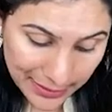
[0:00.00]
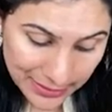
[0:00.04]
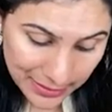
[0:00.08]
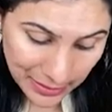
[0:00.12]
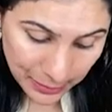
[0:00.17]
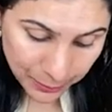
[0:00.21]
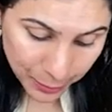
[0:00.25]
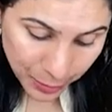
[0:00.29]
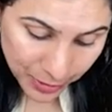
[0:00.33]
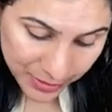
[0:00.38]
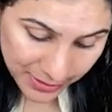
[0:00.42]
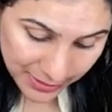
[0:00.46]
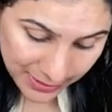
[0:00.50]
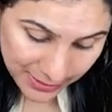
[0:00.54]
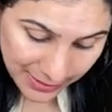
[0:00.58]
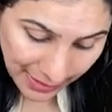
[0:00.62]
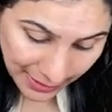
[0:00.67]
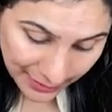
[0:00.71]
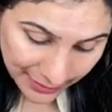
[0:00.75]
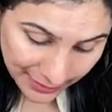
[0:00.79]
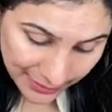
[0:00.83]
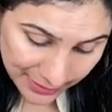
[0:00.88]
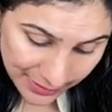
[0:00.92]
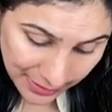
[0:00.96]
nasal process
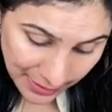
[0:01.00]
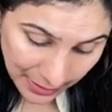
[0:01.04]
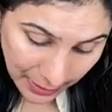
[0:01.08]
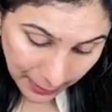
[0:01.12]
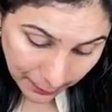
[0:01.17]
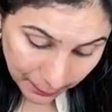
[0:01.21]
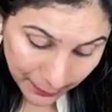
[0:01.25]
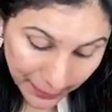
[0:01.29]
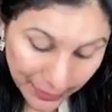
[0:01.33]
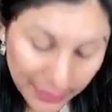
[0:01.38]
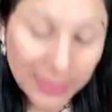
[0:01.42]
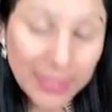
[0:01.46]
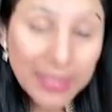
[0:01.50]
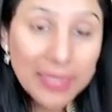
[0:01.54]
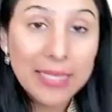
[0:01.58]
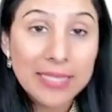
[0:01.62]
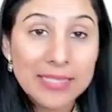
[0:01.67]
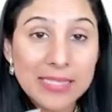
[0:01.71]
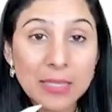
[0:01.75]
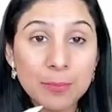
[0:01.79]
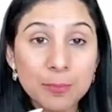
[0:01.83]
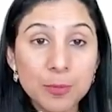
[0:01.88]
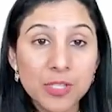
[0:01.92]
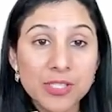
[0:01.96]
that is median
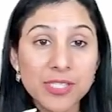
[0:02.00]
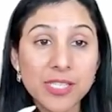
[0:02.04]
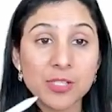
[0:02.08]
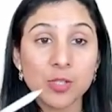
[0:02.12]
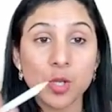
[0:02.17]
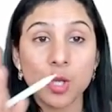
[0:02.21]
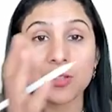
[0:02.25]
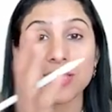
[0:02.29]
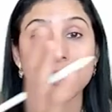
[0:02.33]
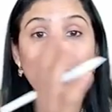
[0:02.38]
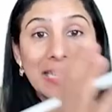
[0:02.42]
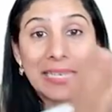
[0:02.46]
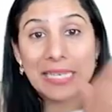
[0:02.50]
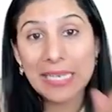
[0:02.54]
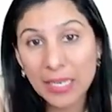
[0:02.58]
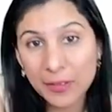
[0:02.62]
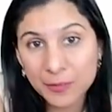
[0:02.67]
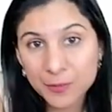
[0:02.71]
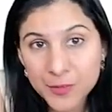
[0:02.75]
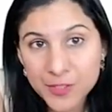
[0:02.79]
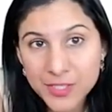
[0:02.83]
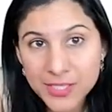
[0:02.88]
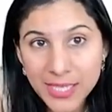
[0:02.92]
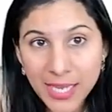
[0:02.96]
nasal process on the
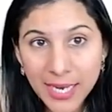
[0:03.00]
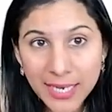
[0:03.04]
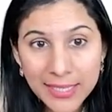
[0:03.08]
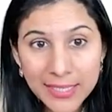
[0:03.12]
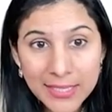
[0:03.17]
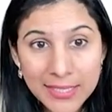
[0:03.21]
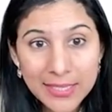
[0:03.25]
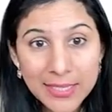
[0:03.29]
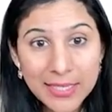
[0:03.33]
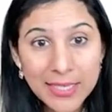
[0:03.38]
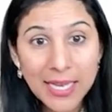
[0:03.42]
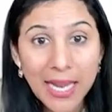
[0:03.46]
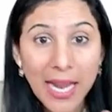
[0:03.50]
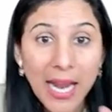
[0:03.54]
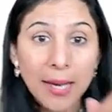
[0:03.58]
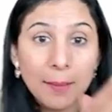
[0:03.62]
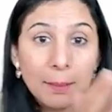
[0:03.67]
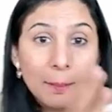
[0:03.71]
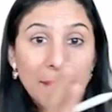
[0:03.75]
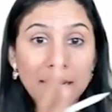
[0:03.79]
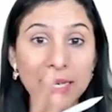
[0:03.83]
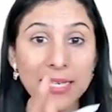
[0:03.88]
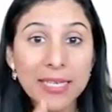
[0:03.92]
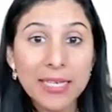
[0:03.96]
left side
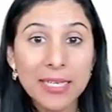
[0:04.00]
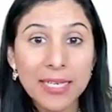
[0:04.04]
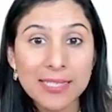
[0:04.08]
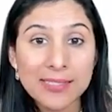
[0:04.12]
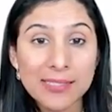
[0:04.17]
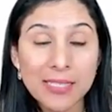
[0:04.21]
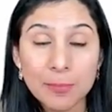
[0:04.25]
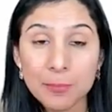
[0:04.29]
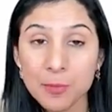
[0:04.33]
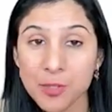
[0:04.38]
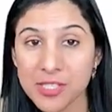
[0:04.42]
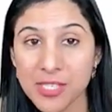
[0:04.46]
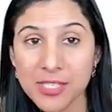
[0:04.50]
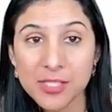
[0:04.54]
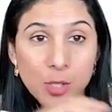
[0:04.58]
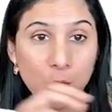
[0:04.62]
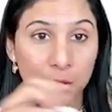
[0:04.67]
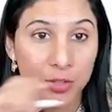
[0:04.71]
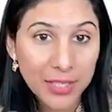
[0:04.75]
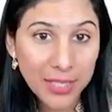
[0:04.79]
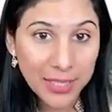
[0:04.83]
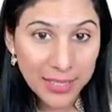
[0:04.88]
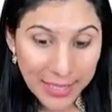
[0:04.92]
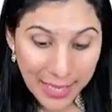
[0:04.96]
and median nasal process
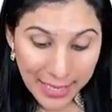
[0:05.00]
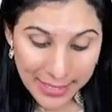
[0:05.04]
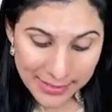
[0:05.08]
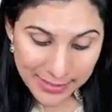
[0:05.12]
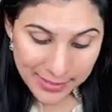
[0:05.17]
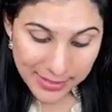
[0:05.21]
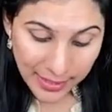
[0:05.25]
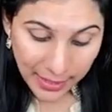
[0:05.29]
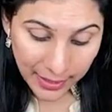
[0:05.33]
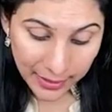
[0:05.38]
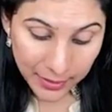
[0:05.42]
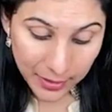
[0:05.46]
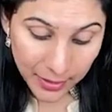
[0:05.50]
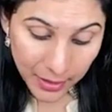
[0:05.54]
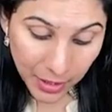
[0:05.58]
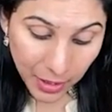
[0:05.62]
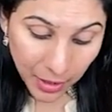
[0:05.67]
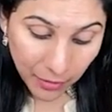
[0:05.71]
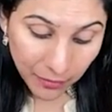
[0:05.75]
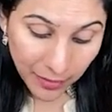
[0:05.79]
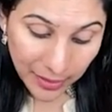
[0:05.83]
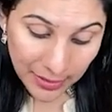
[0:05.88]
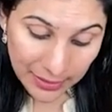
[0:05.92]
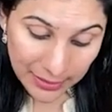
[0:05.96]
on the right side
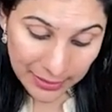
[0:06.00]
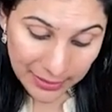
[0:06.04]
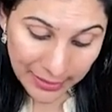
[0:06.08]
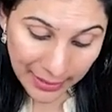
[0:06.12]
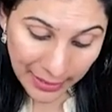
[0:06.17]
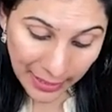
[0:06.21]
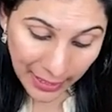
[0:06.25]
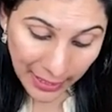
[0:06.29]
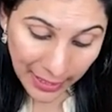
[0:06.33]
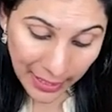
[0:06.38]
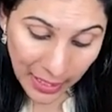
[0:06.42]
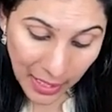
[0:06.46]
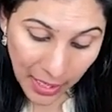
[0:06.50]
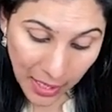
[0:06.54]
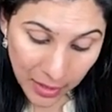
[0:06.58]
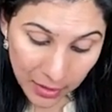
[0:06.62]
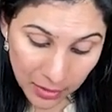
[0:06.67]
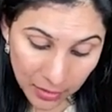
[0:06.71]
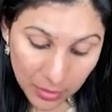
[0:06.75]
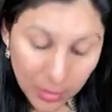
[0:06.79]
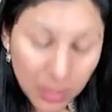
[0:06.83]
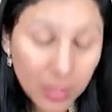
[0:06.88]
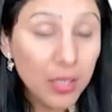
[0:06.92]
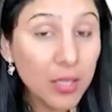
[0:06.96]
when they
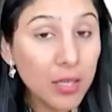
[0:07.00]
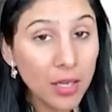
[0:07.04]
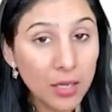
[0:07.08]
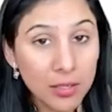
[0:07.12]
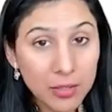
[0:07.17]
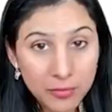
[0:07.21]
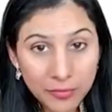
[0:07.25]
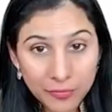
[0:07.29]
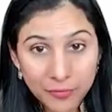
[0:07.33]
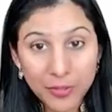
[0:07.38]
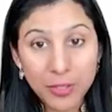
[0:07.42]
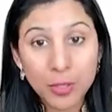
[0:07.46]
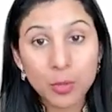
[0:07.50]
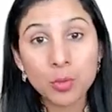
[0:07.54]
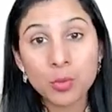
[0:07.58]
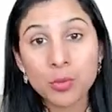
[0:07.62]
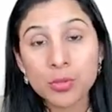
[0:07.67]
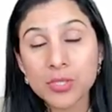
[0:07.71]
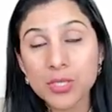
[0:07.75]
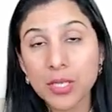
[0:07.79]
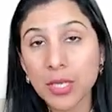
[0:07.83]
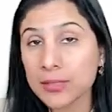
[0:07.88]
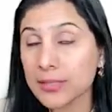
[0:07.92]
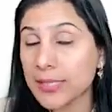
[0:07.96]

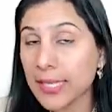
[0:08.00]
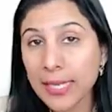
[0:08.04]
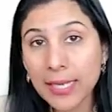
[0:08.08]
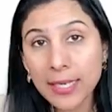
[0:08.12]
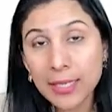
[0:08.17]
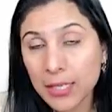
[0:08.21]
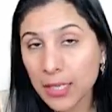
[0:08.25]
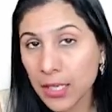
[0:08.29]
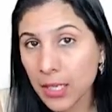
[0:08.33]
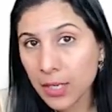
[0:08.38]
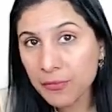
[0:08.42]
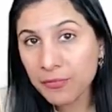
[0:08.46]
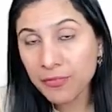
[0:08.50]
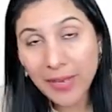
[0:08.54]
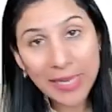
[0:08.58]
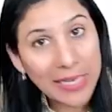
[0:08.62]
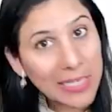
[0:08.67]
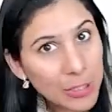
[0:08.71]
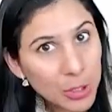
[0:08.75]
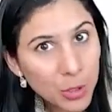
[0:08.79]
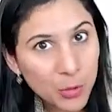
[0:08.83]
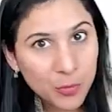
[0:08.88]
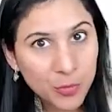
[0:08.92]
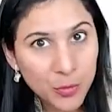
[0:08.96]
fuse uh, they uh,
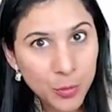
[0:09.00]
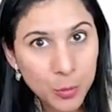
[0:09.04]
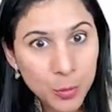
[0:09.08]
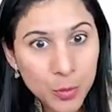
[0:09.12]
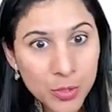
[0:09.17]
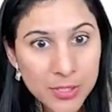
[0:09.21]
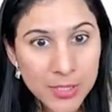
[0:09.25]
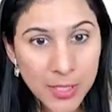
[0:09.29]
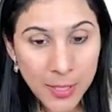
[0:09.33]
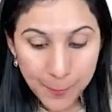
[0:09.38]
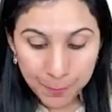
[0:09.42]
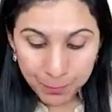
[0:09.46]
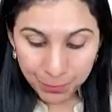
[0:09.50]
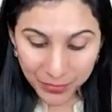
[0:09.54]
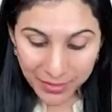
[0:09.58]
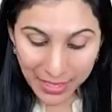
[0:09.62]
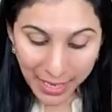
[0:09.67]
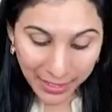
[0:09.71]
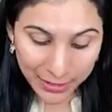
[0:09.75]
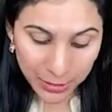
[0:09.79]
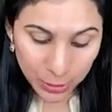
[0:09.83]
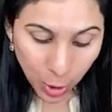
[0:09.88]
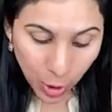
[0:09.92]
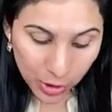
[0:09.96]
fail to fuse
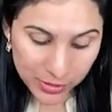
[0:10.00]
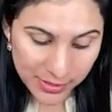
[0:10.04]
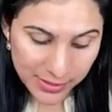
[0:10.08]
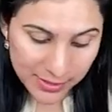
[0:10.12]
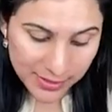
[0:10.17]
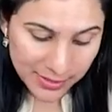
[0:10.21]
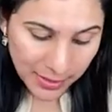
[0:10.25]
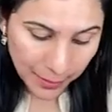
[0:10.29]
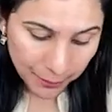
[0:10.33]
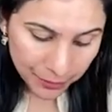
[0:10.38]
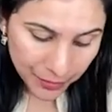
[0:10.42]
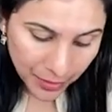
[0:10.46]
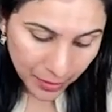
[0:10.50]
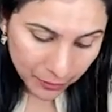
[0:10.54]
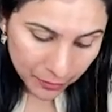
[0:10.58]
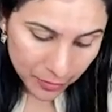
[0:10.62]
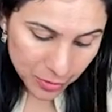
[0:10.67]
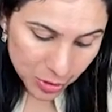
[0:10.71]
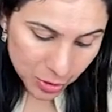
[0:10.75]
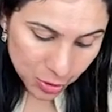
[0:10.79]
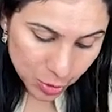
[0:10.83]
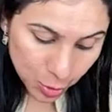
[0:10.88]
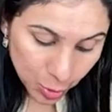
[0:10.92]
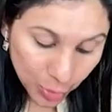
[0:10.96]
that causes something
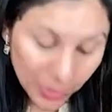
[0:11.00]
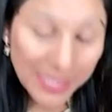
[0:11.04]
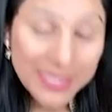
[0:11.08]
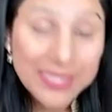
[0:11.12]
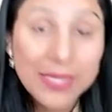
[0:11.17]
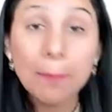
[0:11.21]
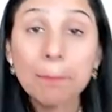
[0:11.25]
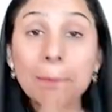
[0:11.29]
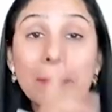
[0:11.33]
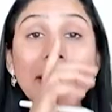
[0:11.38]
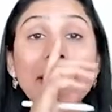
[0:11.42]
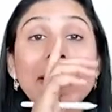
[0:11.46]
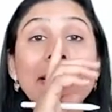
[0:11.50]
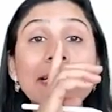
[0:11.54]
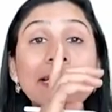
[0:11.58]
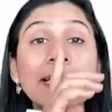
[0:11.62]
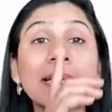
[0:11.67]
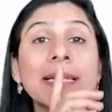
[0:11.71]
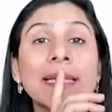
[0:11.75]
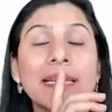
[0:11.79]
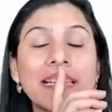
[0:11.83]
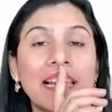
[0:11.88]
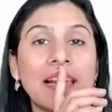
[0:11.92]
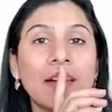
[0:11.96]
which is known as a
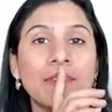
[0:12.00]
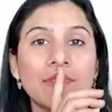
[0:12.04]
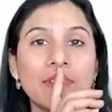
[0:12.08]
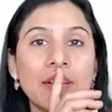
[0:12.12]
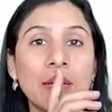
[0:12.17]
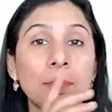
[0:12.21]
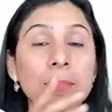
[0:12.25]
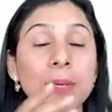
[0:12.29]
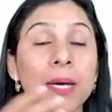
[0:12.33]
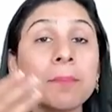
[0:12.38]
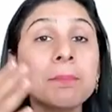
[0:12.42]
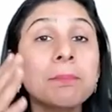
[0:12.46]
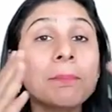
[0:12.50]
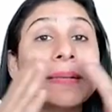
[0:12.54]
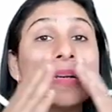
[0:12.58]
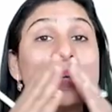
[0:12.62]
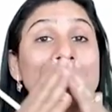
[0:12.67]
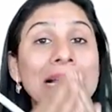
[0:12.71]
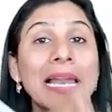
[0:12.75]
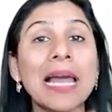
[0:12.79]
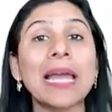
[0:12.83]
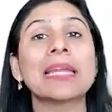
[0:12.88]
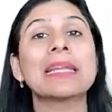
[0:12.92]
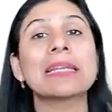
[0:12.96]
median cleft lip a
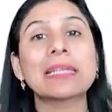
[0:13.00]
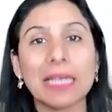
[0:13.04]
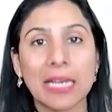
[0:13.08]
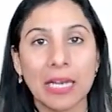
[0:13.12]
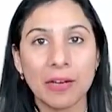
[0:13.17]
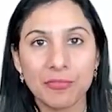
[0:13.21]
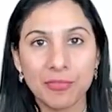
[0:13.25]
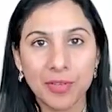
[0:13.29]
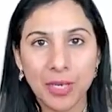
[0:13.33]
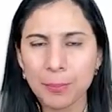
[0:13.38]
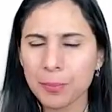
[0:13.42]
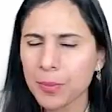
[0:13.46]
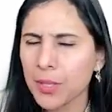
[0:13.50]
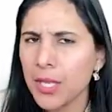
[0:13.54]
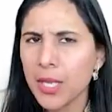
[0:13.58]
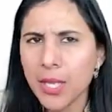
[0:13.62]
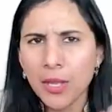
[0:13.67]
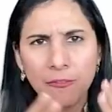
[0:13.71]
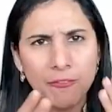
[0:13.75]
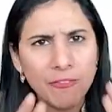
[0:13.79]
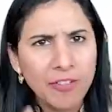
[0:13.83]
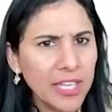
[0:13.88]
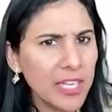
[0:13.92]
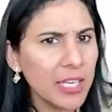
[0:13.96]
midline cleft lip
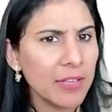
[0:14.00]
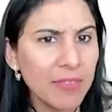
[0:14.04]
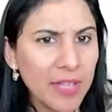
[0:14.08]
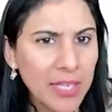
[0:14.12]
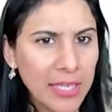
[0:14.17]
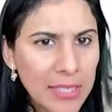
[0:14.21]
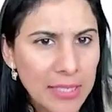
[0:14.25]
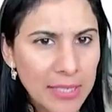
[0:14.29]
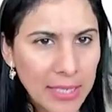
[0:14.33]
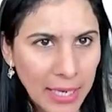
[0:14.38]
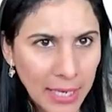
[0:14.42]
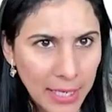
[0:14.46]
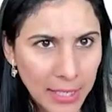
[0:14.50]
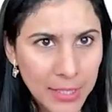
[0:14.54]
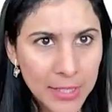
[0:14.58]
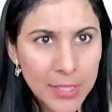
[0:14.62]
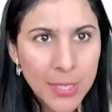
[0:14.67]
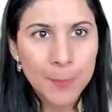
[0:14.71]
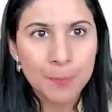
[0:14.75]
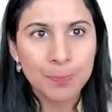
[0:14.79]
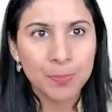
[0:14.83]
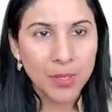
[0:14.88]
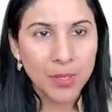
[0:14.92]
very very rare